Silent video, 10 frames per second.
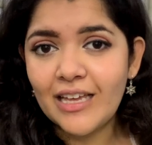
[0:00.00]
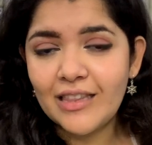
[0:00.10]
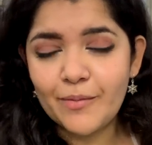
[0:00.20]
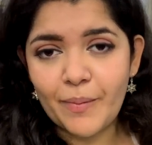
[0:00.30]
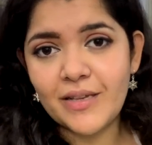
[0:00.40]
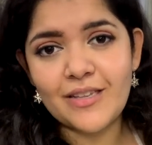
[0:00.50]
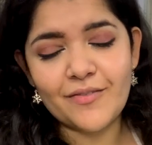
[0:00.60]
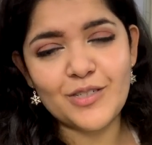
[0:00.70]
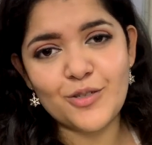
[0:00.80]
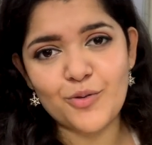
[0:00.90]
in the past
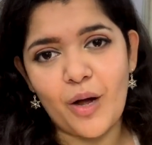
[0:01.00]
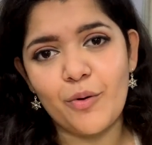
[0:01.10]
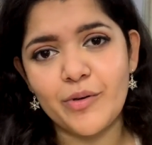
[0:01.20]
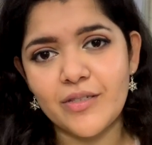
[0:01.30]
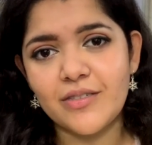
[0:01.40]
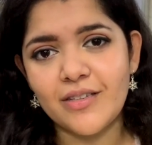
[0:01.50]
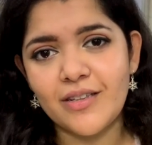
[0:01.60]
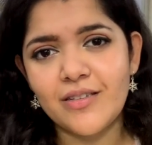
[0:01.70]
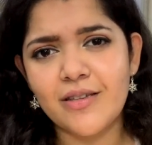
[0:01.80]
72 hours.